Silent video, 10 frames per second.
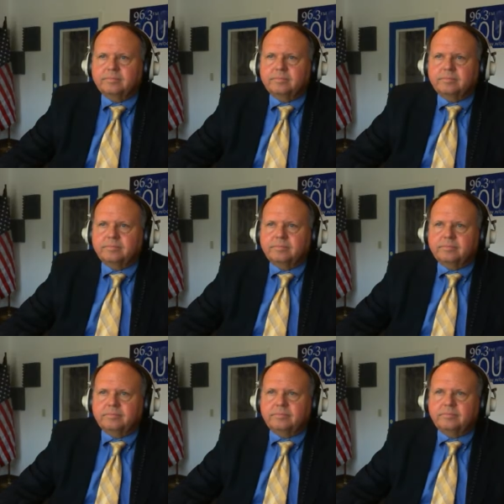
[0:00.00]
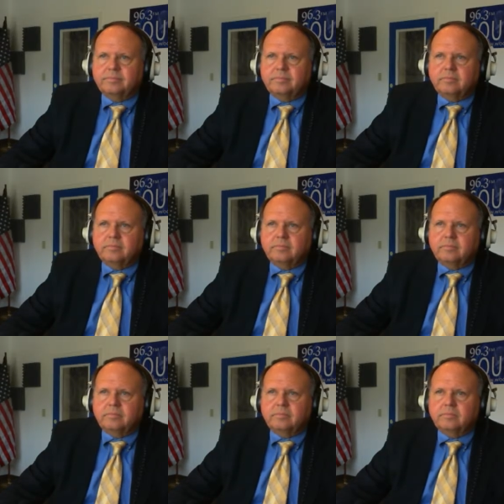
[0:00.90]
you hit a certain age, that uh,
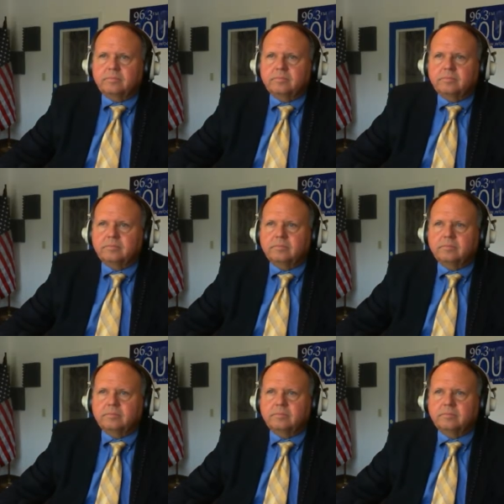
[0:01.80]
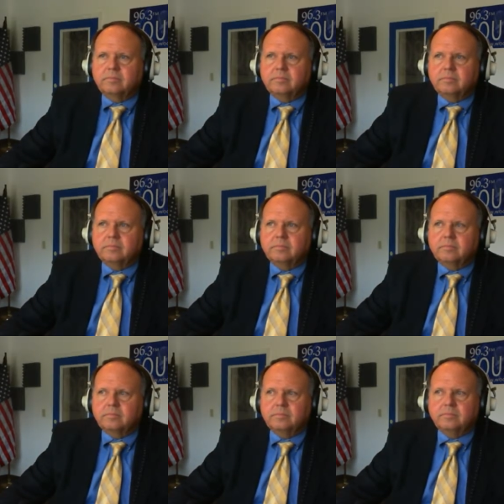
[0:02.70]
you're, you're more or less forced into
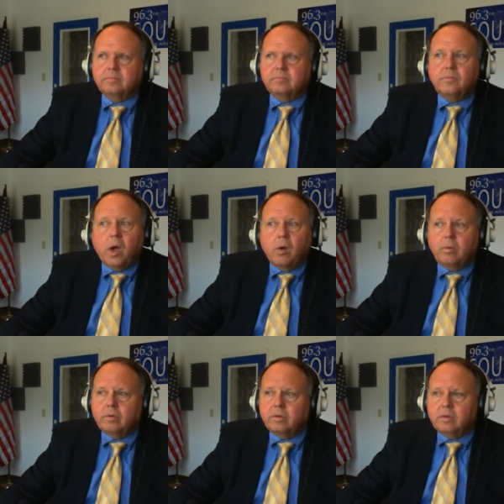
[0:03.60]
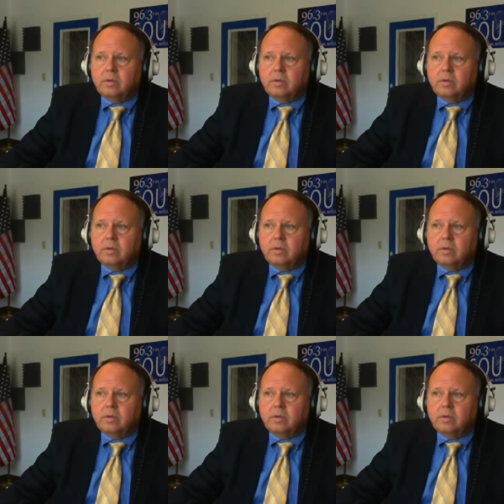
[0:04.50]
retirement? No.